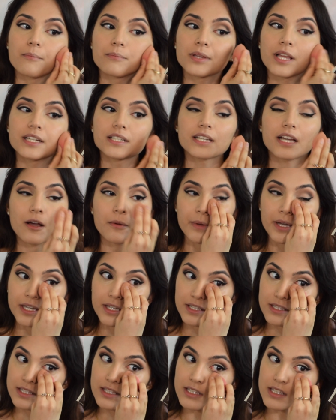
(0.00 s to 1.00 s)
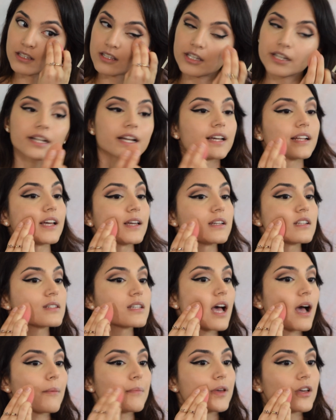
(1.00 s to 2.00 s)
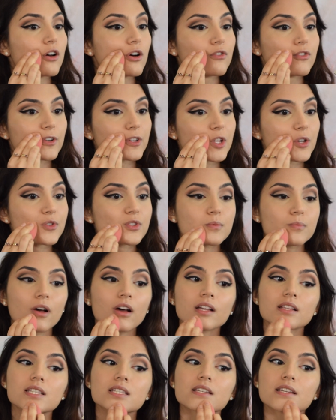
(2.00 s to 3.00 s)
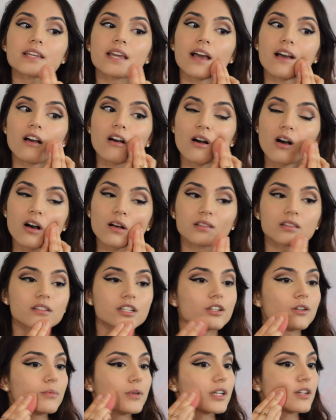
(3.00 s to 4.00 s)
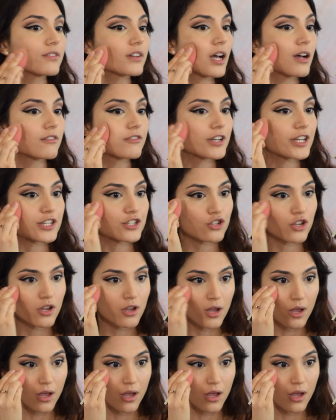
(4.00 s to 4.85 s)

blending out my concealer, and I tap it over those spots to get a little bit of coverage